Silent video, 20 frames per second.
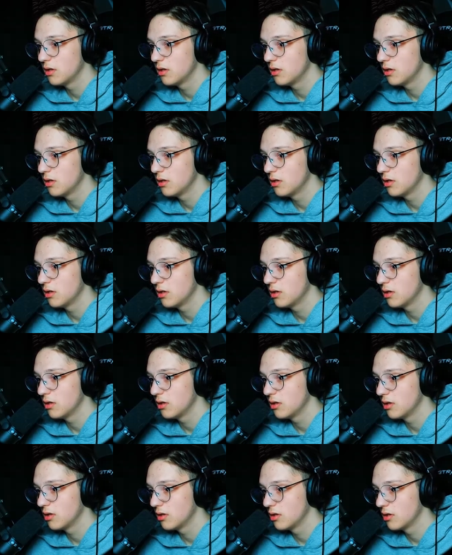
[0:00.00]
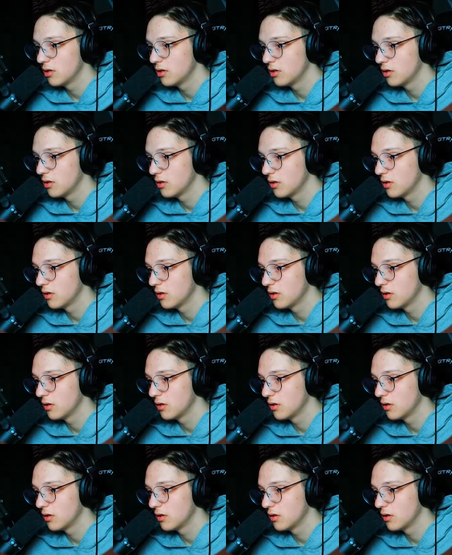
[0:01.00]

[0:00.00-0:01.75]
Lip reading: Nobody speaks.